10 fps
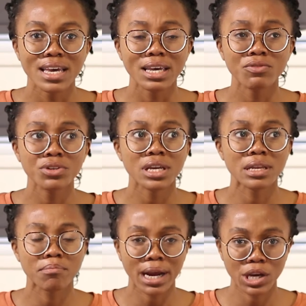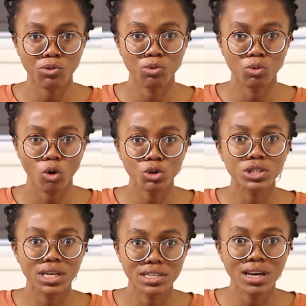Even in micro,
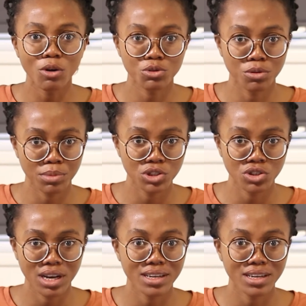there's not automation.